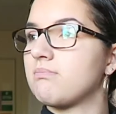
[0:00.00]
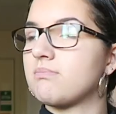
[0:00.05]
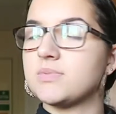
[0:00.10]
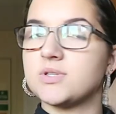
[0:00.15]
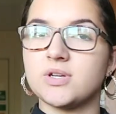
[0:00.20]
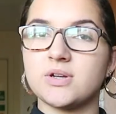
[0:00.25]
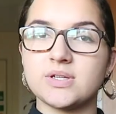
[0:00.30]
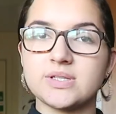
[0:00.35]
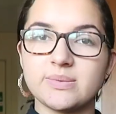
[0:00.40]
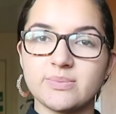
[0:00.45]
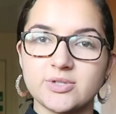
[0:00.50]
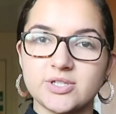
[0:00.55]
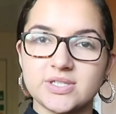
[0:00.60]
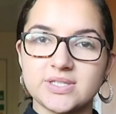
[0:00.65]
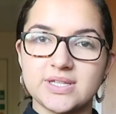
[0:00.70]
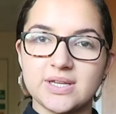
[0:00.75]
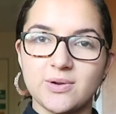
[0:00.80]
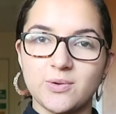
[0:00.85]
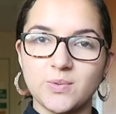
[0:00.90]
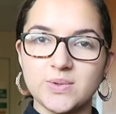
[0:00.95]
sorry, someone
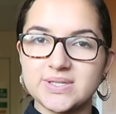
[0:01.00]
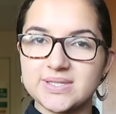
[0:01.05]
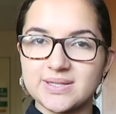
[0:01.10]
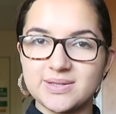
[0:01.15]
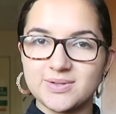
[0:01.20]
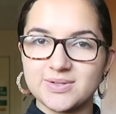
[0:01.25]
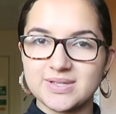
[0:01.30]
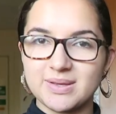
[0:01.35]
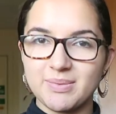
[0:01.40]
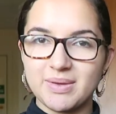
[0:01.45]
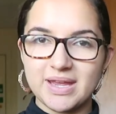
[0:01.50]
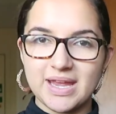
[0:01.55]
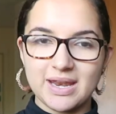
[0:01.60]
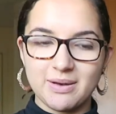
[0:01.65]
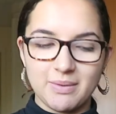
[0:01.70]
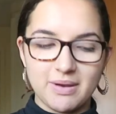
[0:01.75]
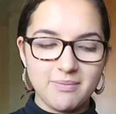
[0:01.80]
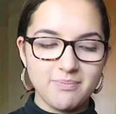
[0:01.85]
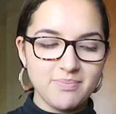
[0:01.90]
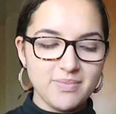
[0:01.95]
just did a whistle or something.
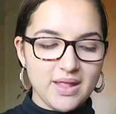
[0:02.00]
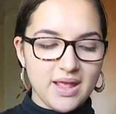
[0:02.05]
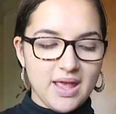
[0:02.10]
Anyway,